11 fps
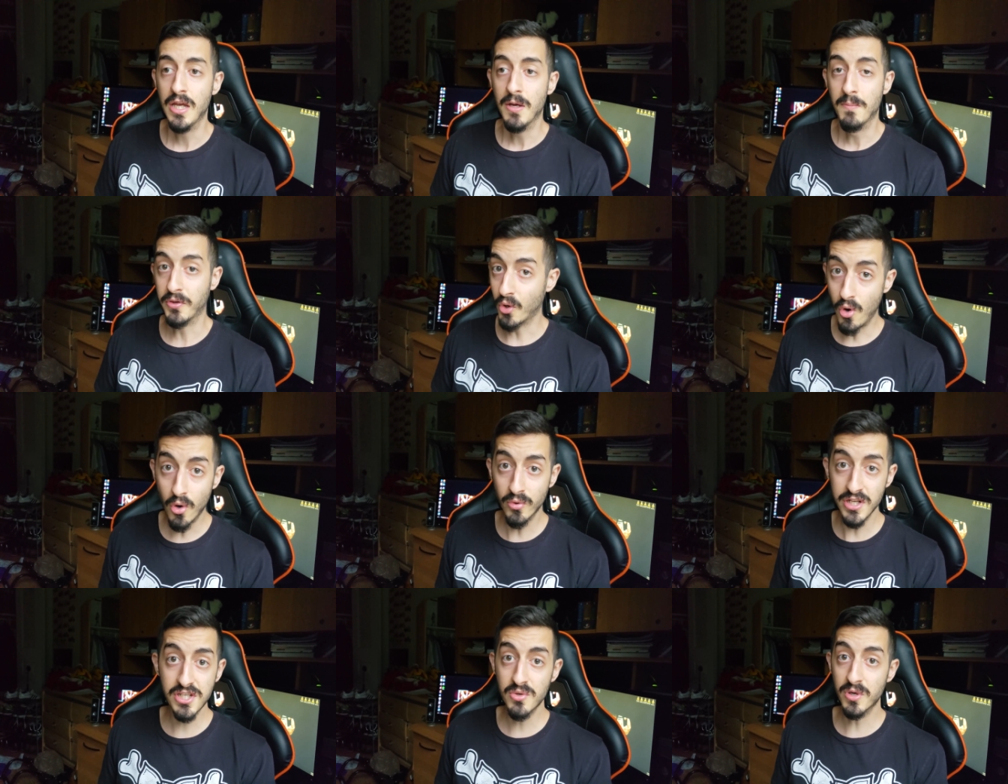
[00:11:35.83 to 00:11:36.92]
But the whole
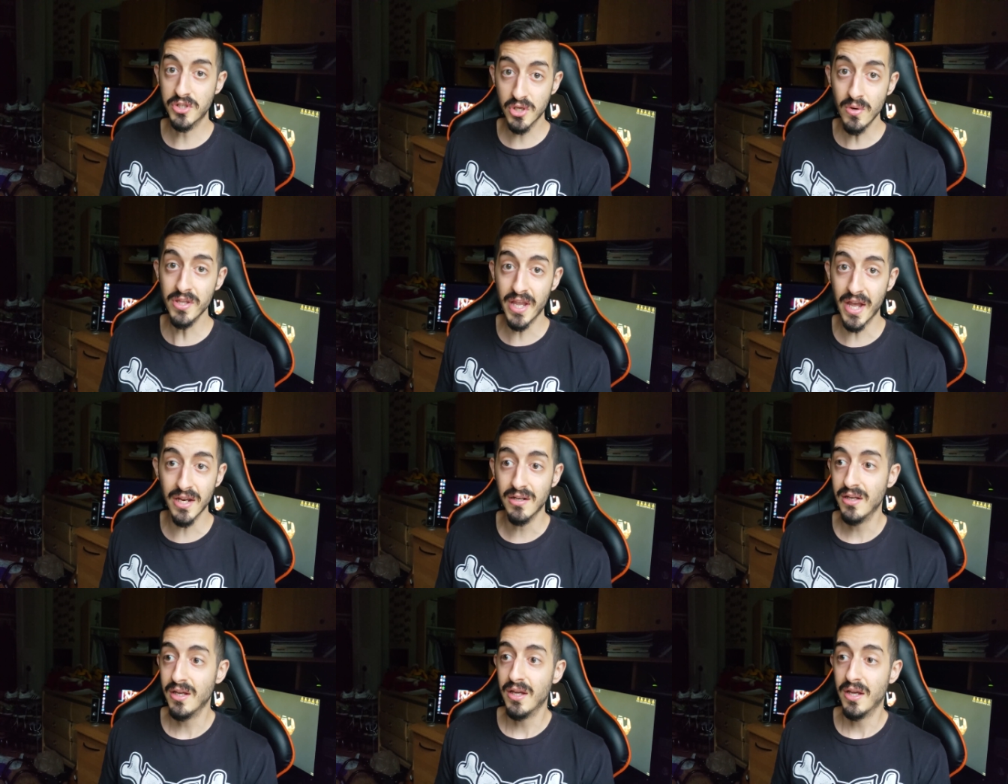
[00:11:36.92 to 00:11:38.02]
reason we're doing that
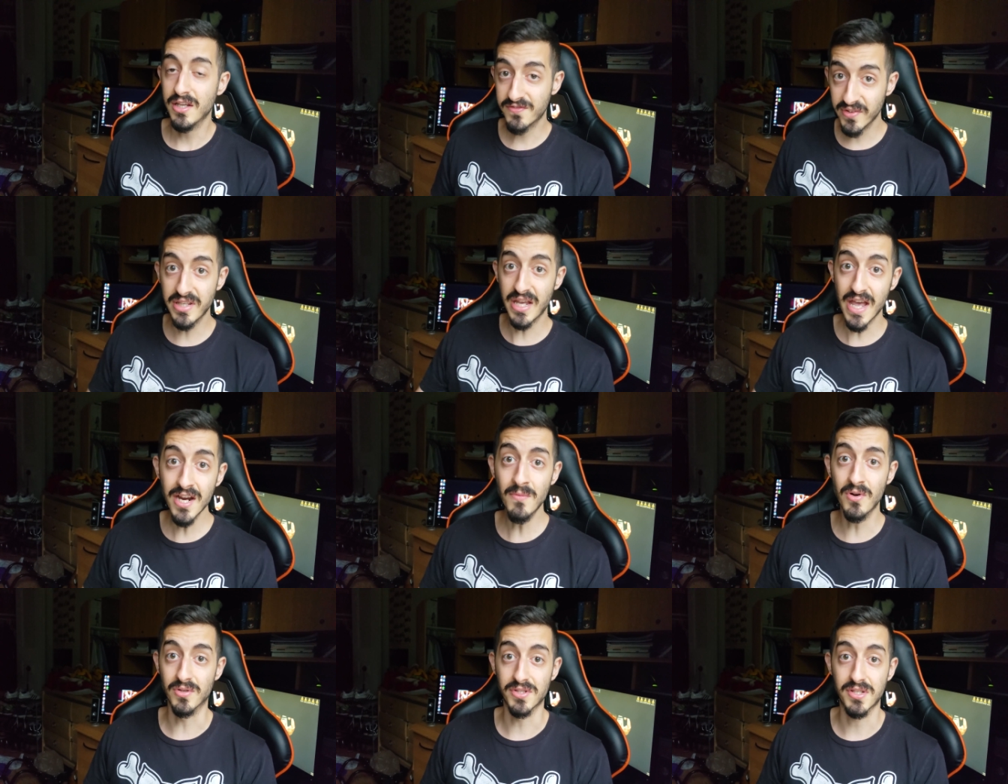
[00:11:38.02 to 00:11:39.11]
is for the
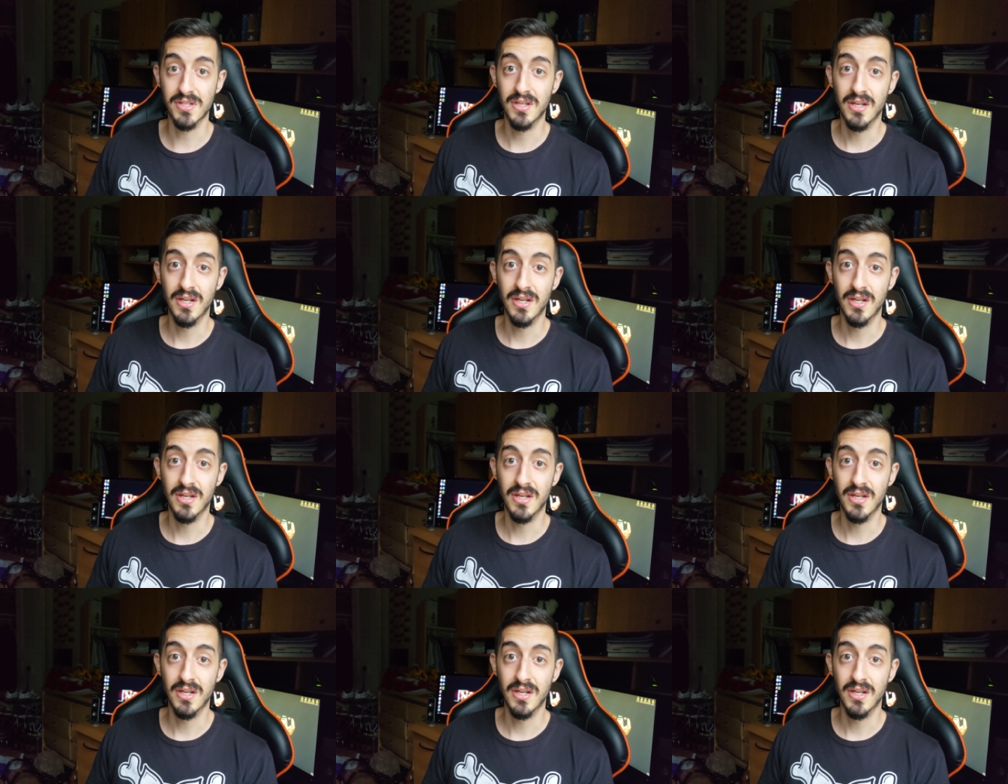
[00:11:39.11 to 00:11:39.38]
animals.